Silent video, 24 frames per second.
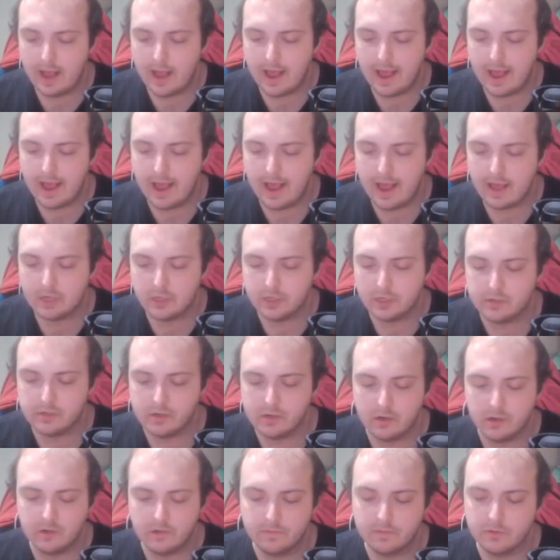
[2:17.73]
Ash is
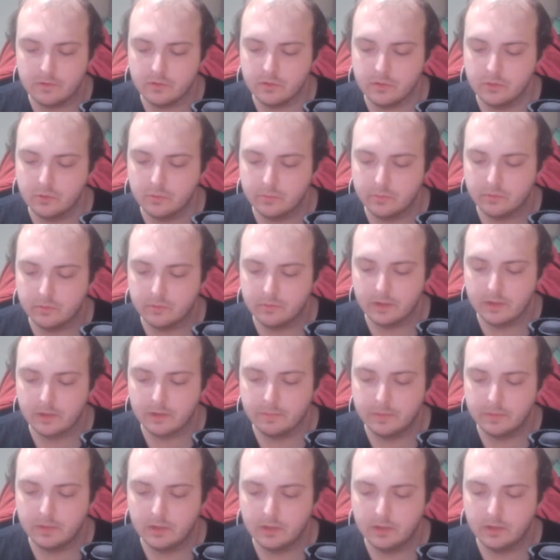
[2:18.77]
our first super rare.
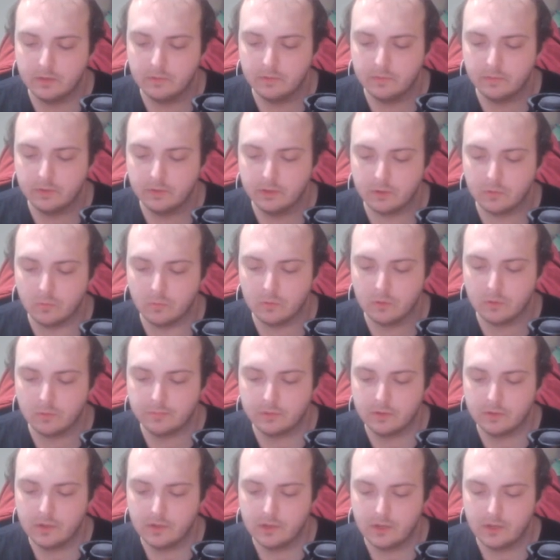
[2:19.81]
Big frickin' whoop.